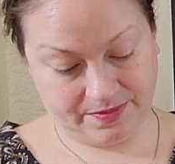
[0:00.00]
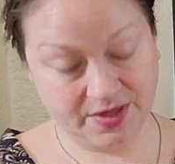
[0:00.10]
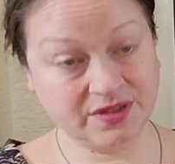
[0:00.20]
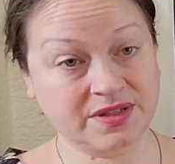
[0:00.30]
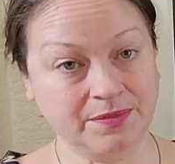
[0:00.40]

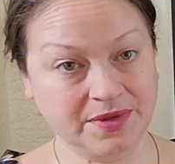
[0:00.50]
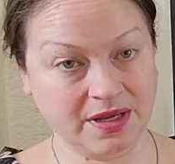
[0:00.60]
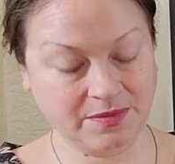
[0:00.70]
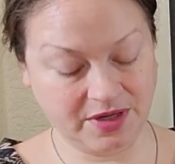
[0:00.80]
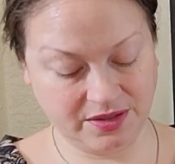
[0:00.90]
there's something
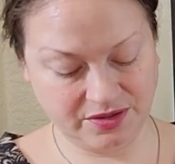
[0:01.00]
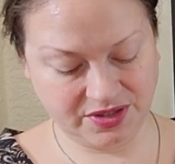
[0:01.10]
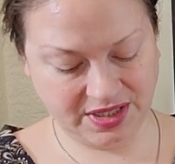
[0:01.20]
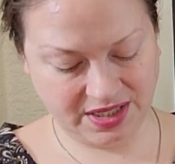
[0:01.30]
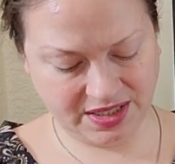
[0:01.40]
I'm not
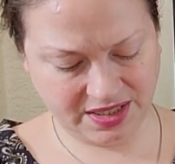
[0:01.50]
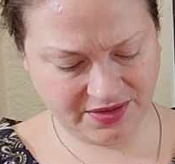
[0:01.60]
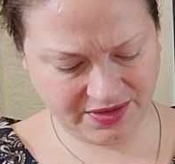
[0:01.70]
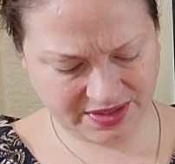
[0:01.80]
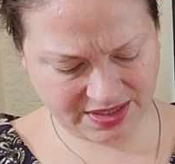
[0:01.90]
understanding.
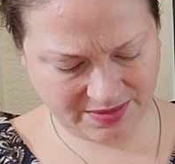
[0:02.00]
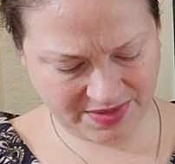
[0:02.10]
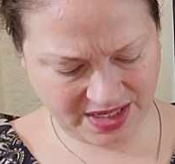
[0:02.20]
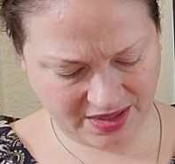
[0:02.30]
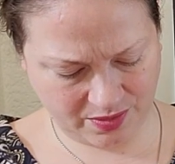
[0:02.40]
Nothing's
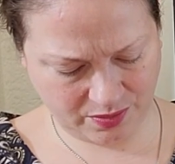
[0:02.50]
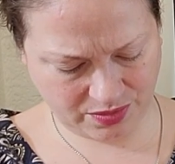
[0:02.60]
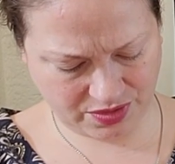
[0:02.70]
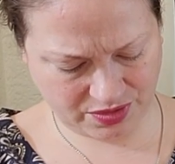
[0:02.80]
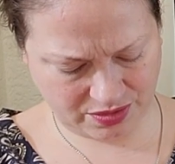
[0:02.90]
coming
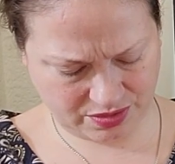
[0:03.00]
out.